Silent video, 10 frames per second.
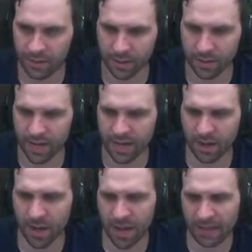
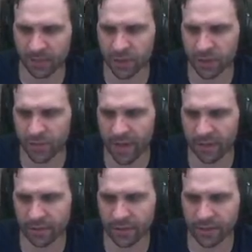Nickel hydrogen
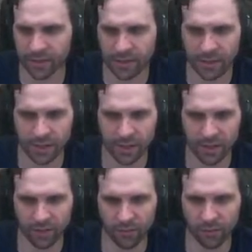batteries
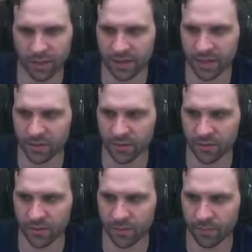is what they
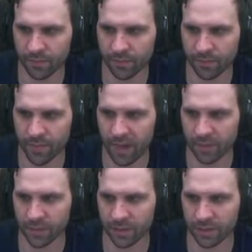used.
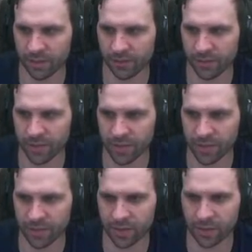IROSA delivery
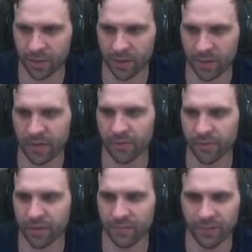missions used
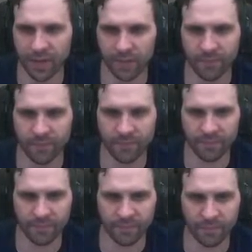PMA-3. Yep.
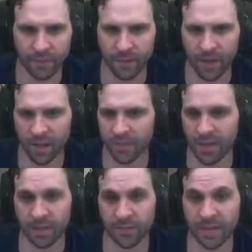I'm
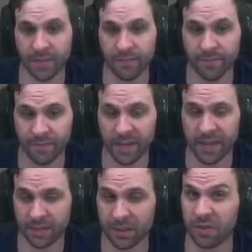telling you, man, the
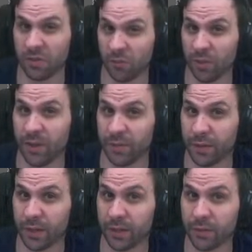ISS is really
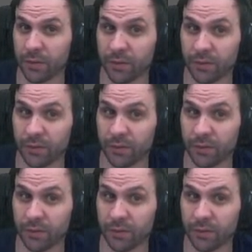freaking cool.